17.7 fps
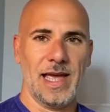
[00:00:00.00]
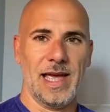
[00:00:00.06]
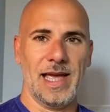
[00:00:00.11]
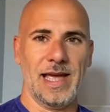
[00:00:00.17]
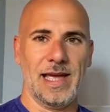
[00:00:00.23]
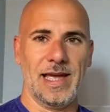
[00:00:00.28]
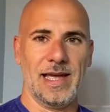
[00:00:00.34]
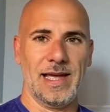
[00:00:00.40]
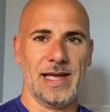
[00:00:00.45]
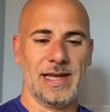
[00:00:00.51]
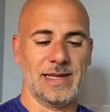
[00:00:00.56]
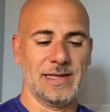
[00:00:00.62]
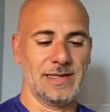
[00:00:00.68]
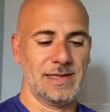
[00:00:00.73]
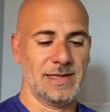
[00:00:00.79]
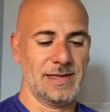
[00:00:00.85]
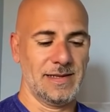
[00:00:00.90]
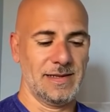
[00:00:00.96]

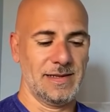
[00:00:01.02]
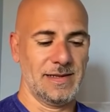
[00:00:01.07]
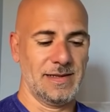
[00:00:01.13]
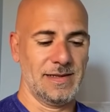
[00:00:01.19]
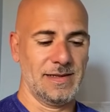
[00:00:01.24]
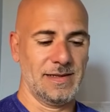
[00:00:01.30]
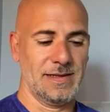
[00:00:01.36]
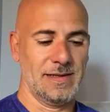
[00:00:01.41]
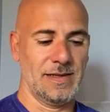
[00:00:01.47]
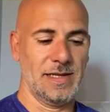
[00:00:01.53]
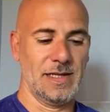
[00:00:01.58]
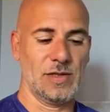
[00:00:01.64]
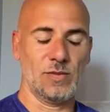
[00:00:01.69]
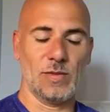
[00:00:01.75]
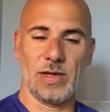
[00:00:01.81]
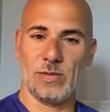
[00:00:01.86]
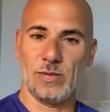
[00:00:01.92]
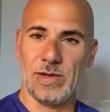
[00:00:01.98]
And this
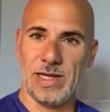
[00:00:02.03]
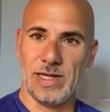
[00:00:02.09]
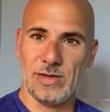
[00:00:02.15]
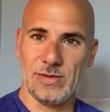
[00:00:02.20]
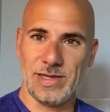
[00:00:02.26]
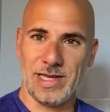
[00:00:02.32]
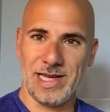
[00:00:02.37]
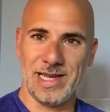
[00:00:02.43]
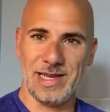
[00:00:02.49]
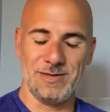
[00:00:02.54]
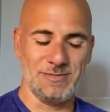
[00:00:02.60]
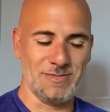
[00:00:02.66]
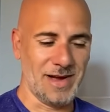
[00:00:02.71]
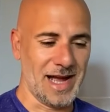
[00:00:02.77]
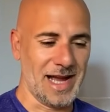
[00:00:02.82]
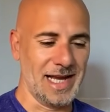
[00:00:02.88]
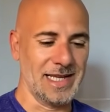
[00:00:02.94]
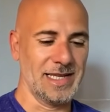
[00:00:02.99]
is what we need to take in
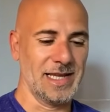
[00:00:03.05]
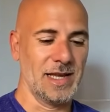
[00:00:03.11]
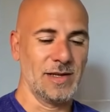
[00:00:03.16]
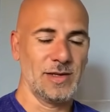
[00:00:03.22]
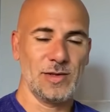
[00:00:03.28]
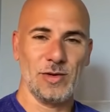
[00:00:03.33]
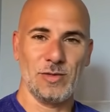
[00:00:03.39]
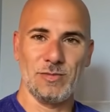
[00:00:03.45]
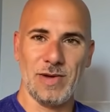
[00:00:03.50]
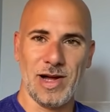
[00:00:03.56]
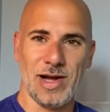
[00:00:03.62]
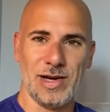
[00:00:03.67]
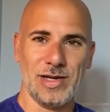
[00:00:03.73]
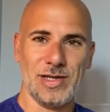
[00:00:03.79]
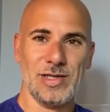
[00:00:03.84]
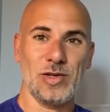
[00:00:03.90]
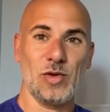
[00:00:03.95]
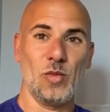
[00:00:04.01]
mind. So
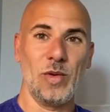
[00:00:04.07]
Mars